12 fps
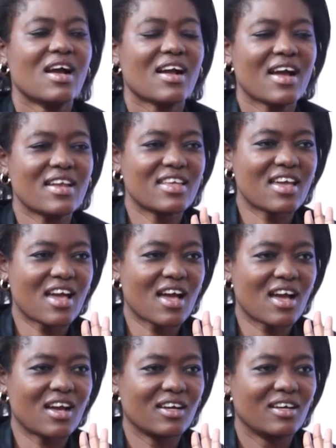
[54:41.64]

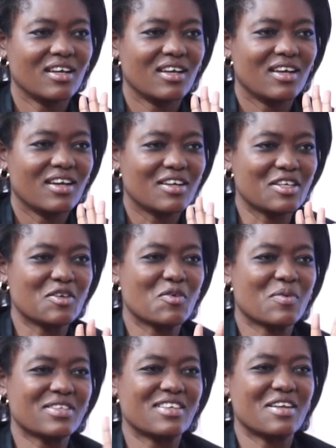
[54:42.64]
Kania.
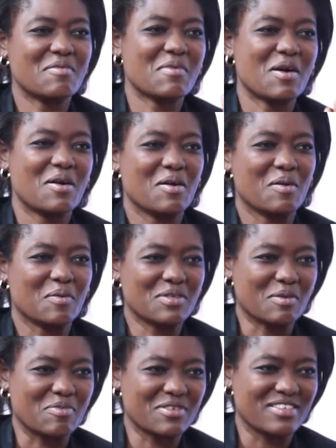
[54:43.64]
Lilongwe Salima
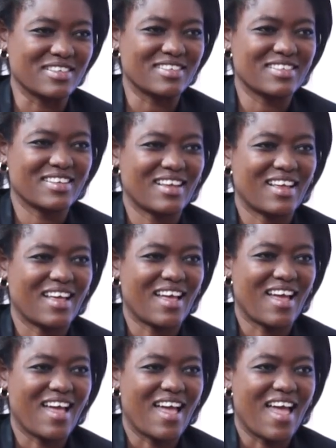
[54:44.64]
water project. Hey.
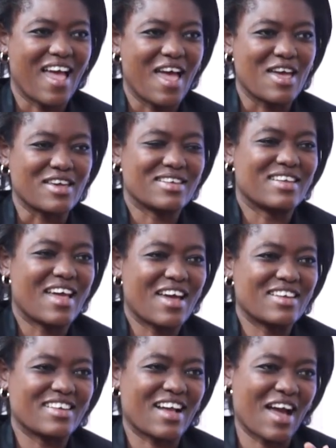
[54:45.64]
In
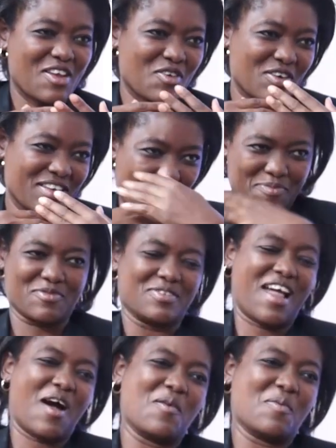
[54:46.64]
ending kind of up to
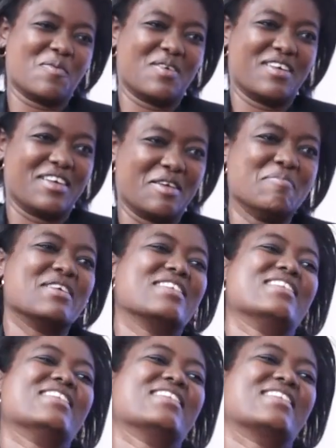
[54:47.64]
now. Ima
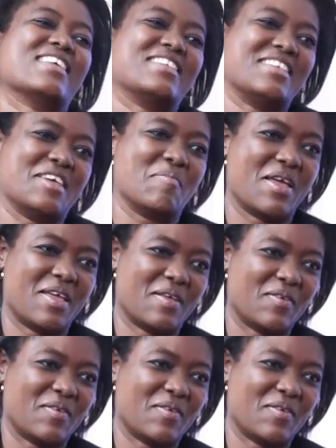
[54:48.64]
digititsa tsemwe.